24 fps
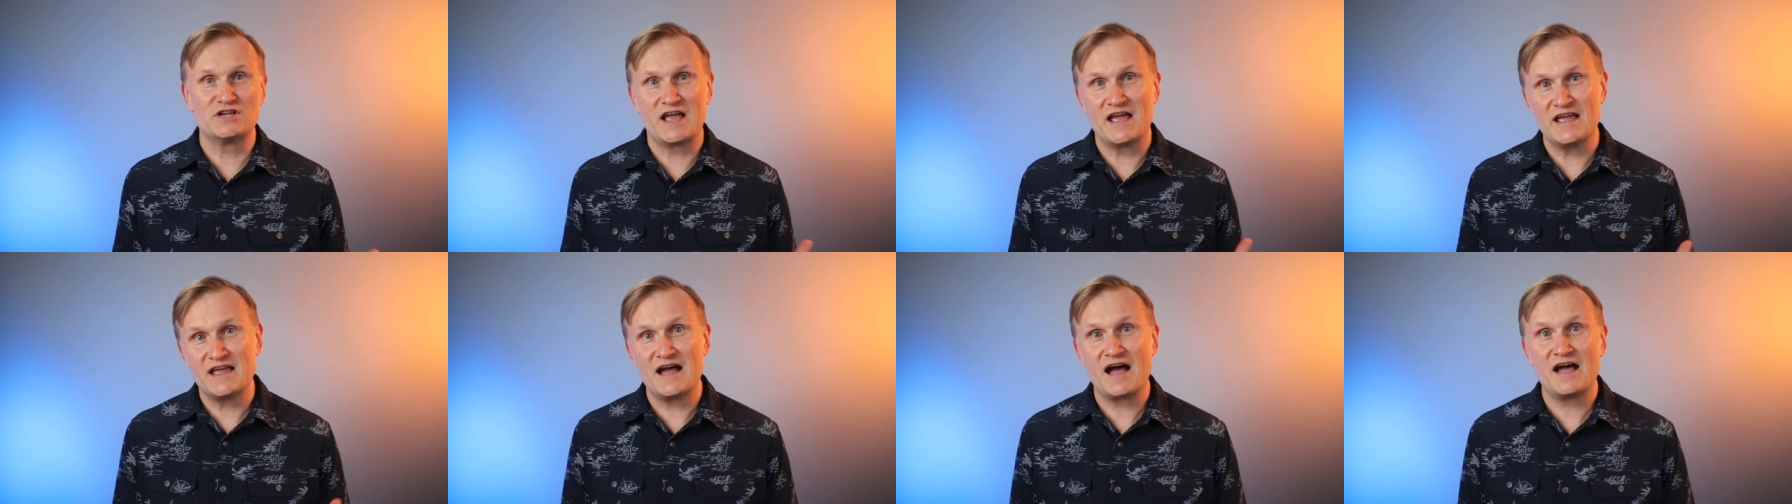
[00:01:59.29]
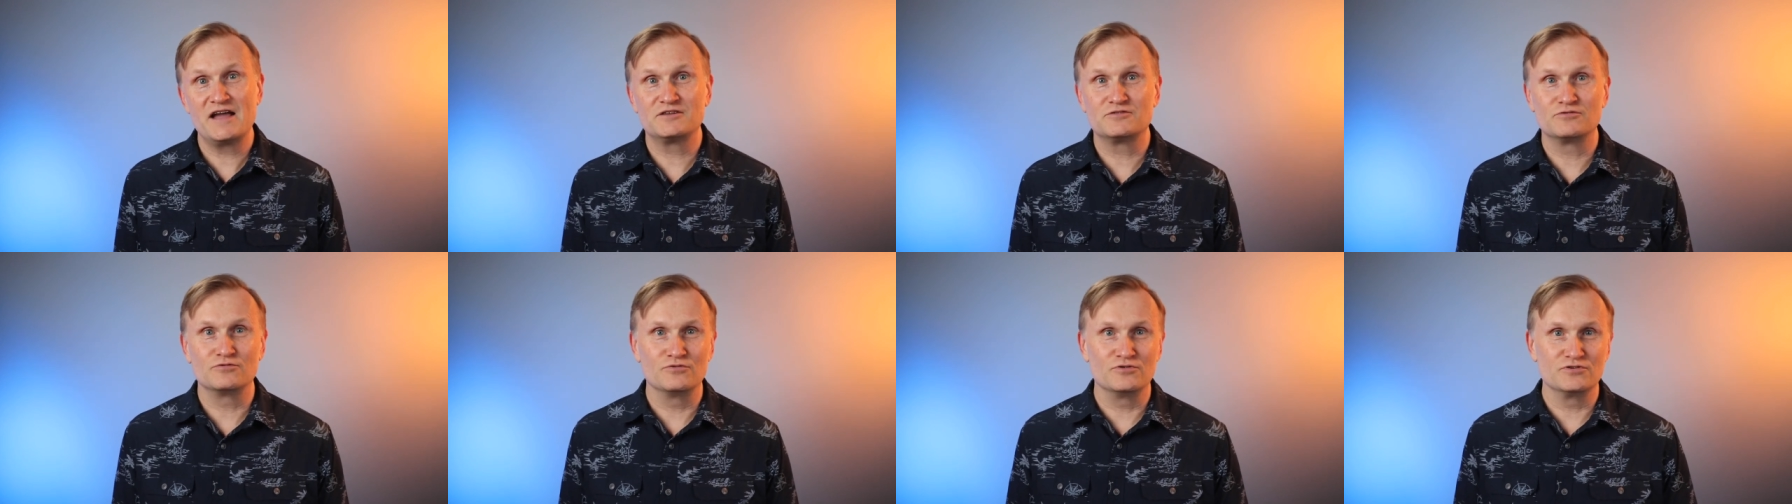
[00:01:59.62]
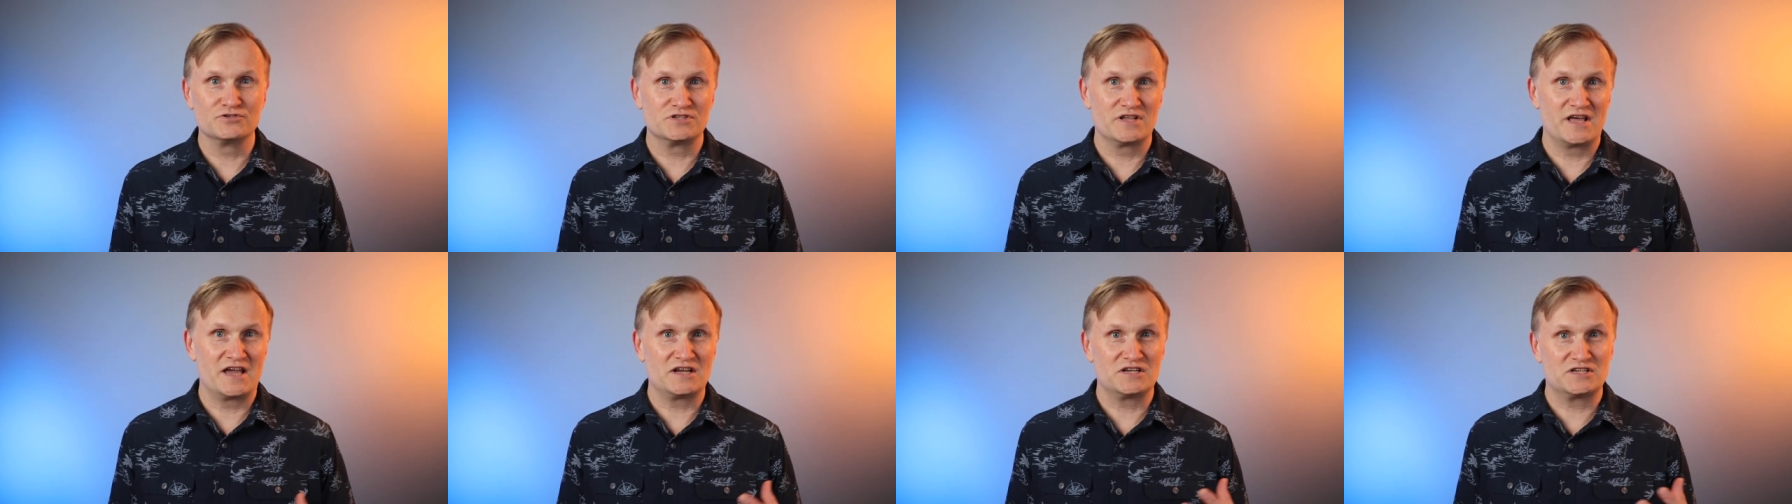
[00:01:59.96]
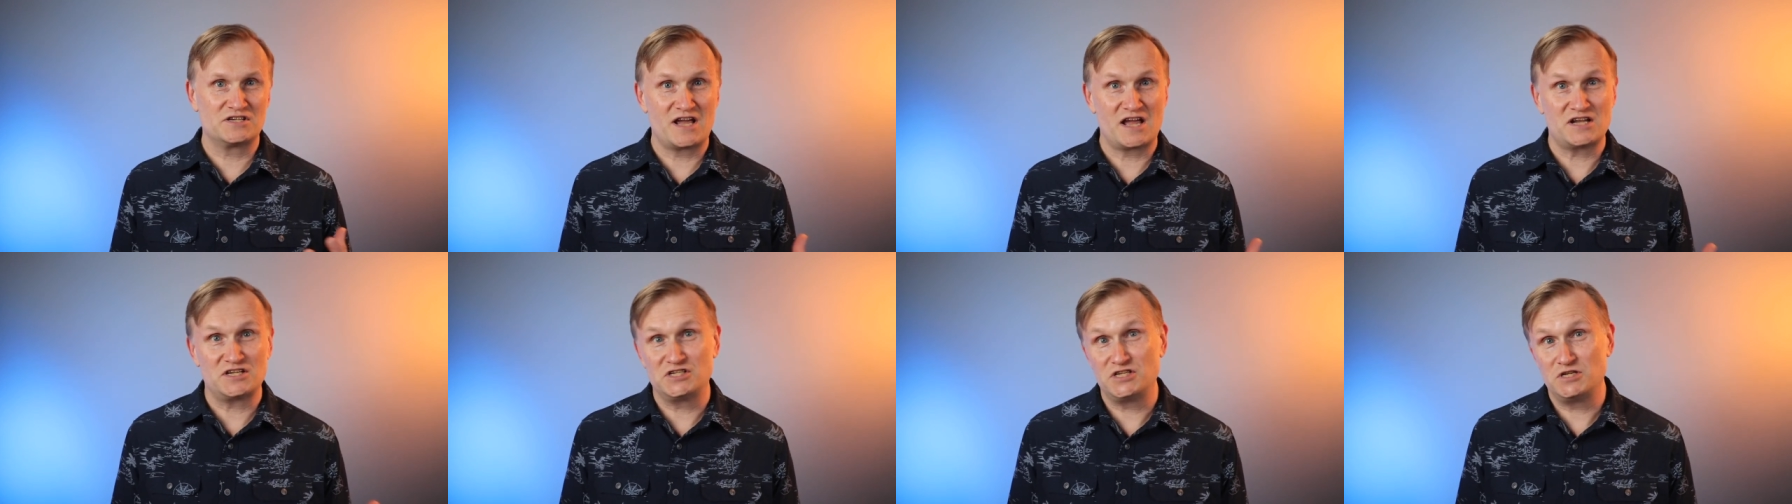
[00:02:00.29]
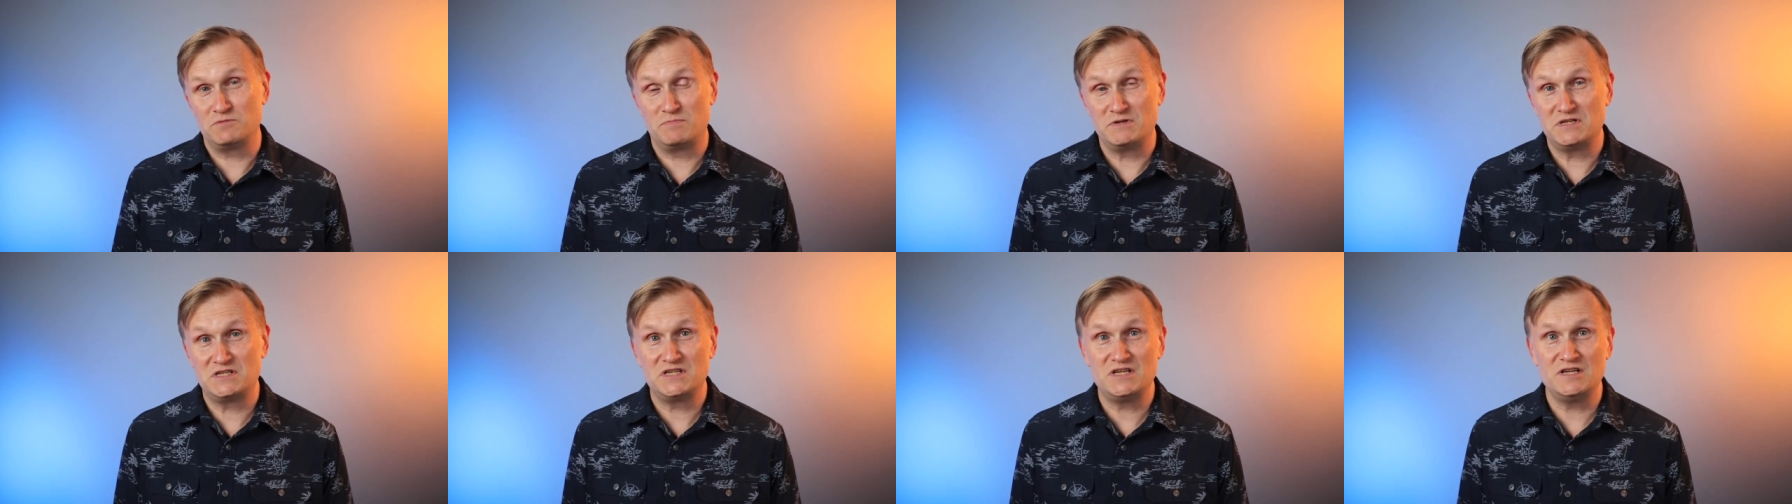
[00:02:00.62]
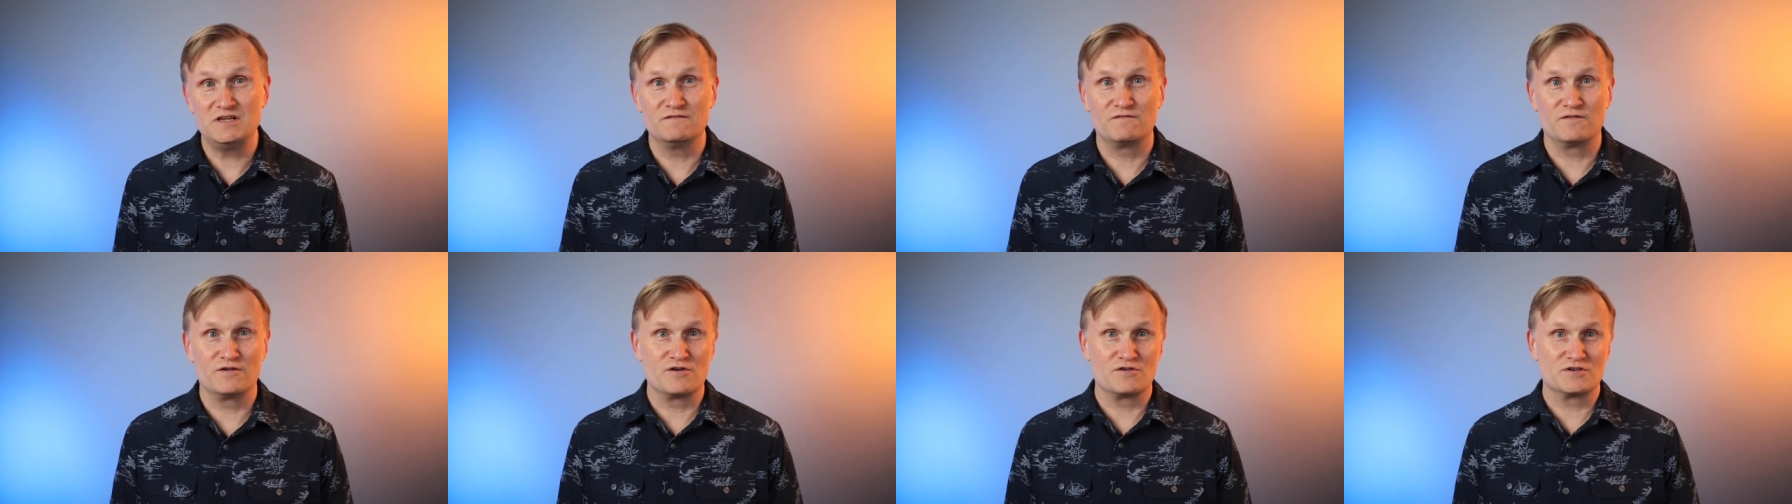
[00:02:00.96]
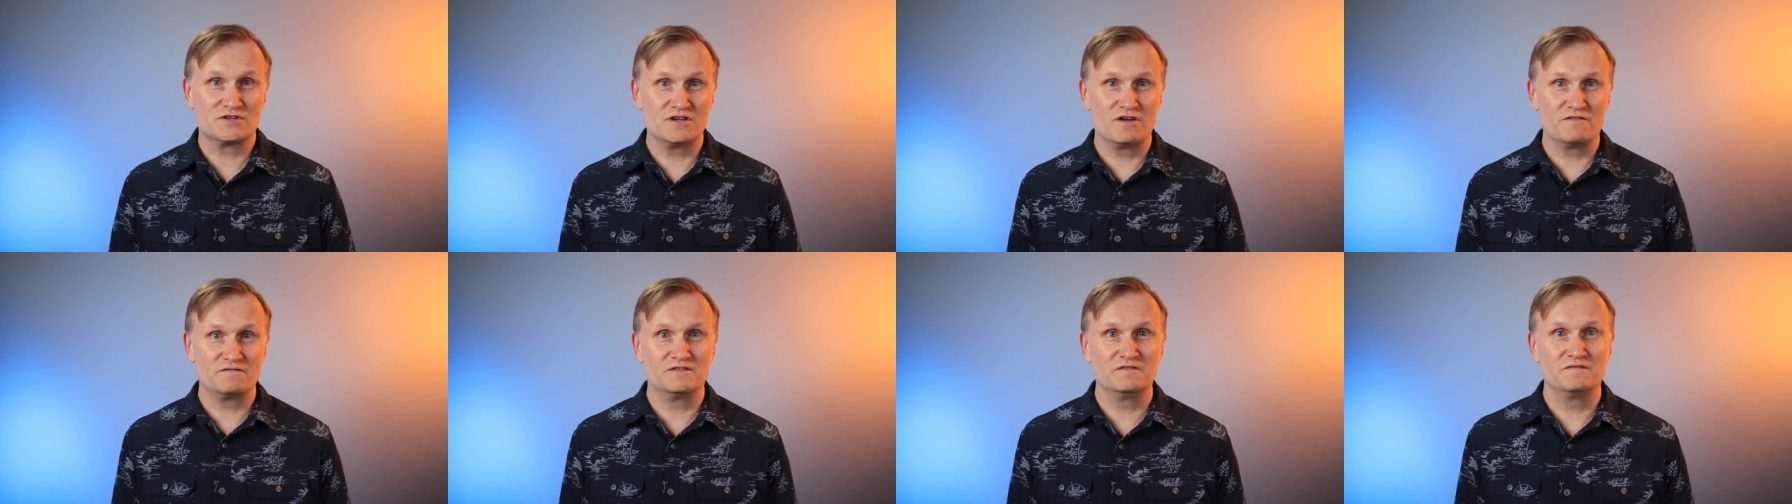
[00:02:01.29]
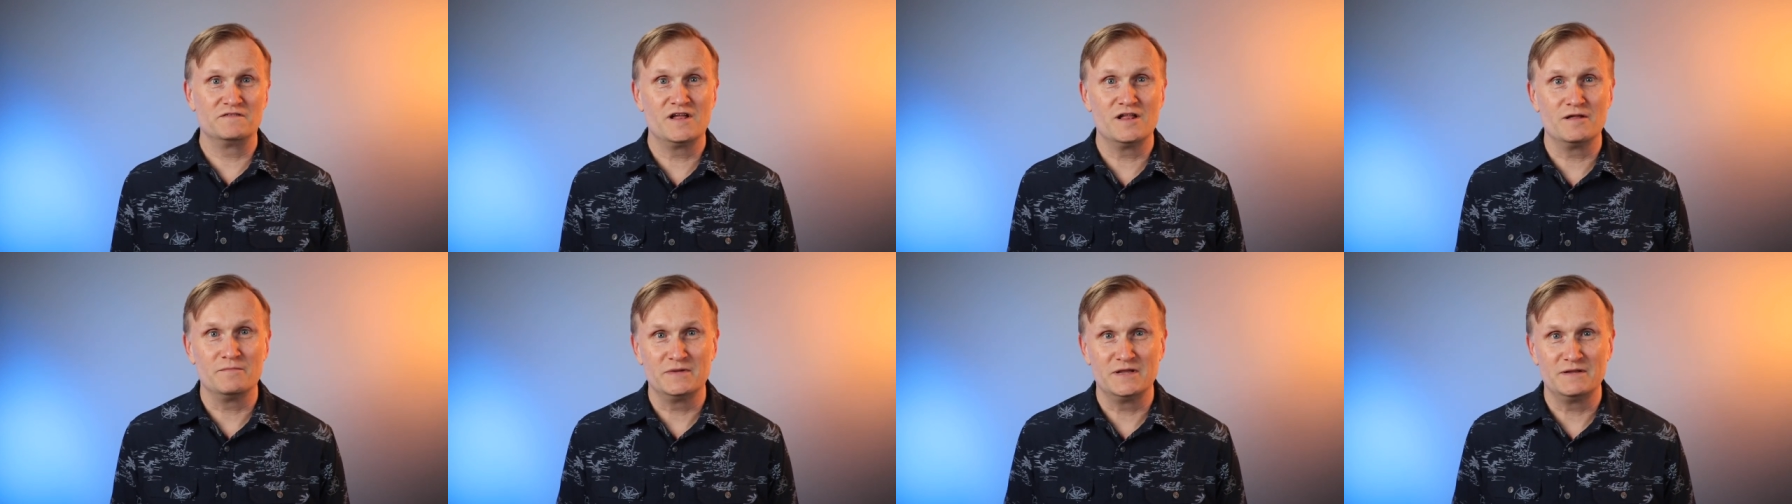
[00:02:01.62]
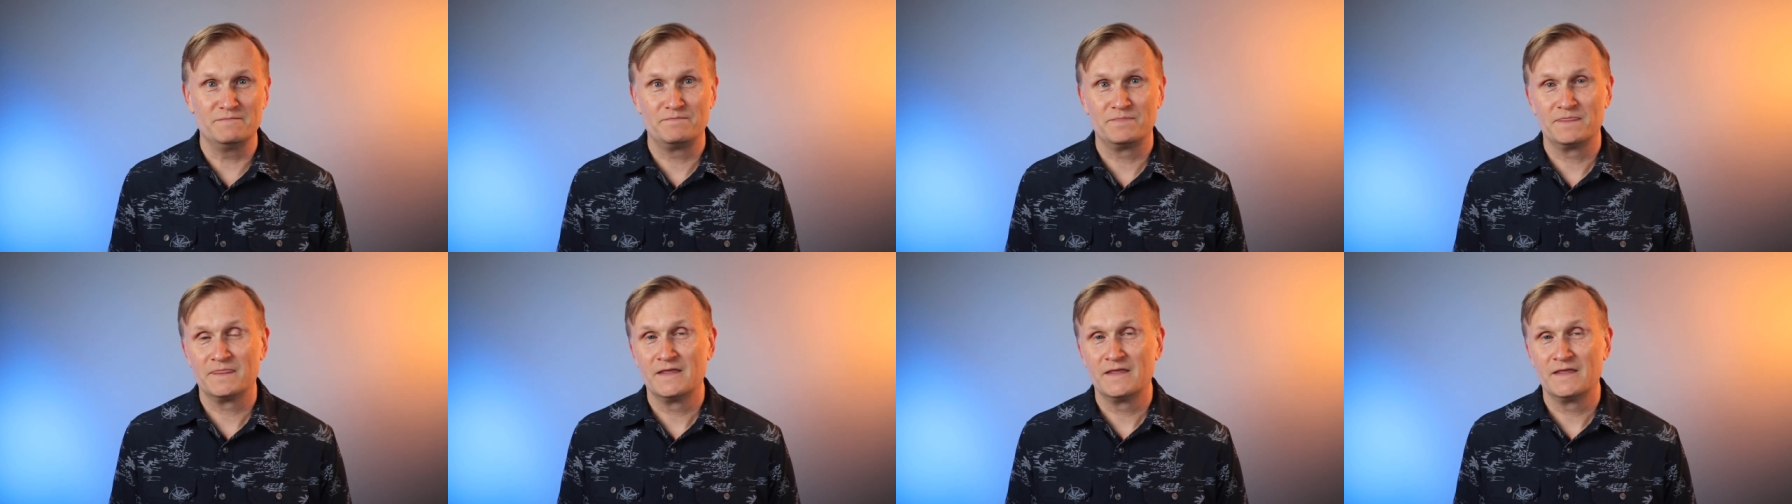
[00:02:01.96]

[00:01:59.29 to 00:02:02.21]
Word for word: AI tools like ChatGPT for your self-development.